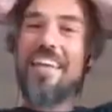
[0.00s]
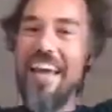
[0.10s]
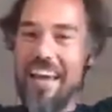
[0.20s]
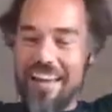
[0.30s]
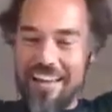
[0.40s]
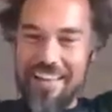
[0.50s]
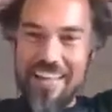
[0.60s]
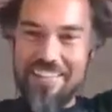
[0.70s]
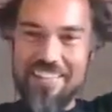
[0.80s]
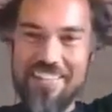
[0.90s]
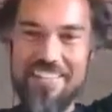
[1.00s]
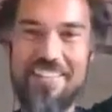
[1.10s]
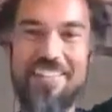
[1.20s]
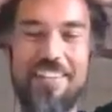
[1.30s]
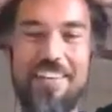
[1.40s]
and yeah, and
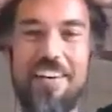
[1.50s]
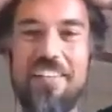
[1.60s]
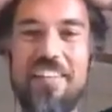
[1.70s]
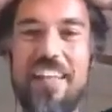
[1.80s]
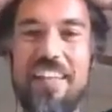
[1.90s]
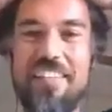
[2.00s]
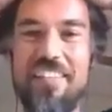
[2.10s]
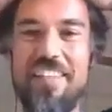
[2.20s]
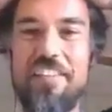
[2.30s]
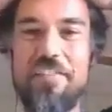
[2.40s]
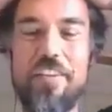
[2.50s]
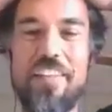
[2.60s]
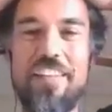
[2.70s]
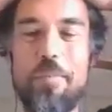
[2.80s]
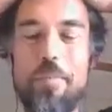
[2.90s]
that's honestly that's that's
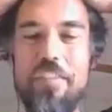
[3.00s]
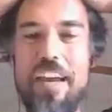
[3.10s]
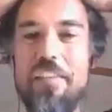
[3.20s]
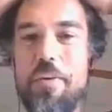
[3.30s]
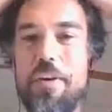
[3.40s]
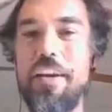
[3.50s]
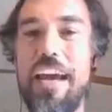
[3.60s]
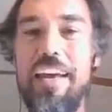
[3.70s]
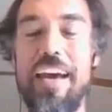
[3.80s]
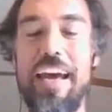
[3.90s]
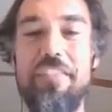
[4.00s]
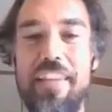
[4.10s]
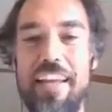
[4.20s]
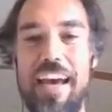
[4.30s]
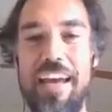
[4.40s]
really the tip of the iceberg. I, I feel
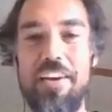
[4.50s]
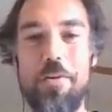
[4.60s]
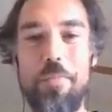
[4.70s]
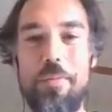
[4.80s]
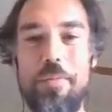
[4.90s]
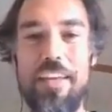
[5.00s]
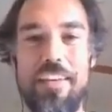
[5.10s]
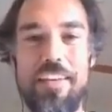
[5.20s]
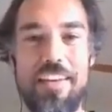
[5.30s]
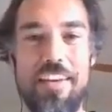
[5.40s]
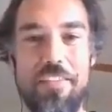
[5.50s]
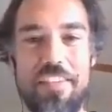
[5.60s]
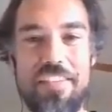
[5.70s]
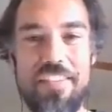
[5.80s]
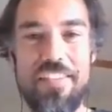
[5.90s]
like I know maybe you know
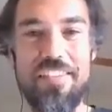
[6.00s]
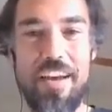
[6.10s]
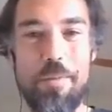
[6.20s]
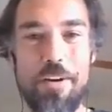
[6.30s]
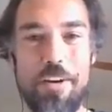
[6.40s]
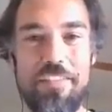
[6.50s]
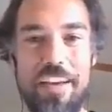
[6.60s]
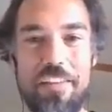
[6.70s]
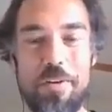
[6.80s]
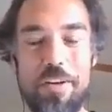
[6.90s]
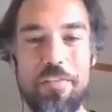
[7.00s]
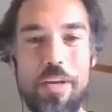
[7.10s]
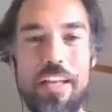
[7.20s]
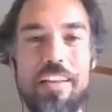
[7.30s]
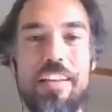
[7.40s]
this this top part of the iceberg as
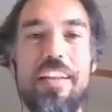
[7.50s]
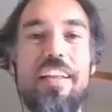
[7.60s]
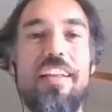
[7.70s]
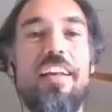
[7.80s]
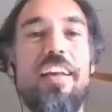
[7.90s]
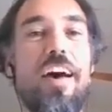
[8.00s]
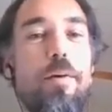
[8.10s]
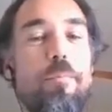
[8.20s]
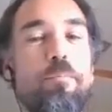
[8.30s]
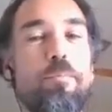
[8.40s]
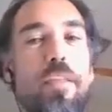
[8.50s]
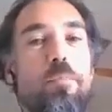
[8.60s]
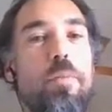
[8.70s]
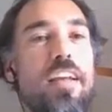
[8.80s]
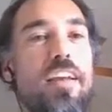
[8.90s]
well. Um,
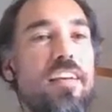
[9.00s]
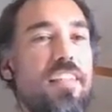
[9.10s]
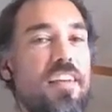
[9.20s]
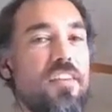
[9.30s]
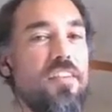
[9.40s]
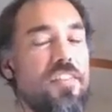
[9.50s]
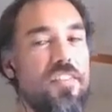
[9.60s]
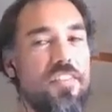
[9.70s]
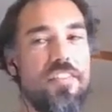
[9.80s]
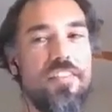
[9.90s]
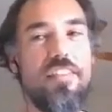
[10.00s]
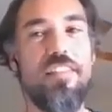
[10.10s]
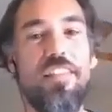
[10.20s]
But there's